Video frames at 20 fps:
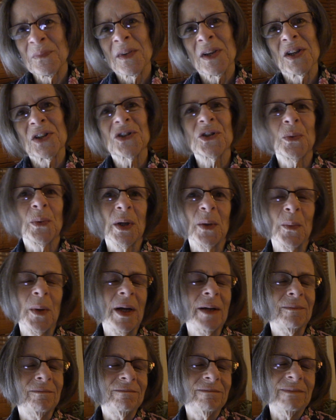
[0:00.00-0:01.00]
so
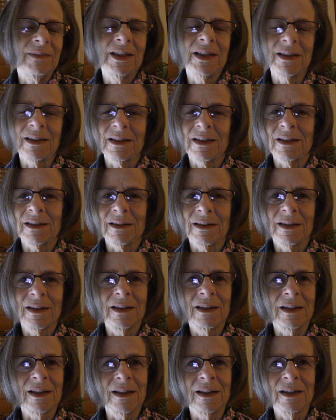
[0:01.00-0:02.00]
anyway, it
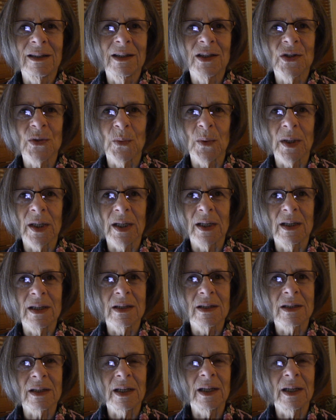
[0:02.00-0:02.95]
is what it is.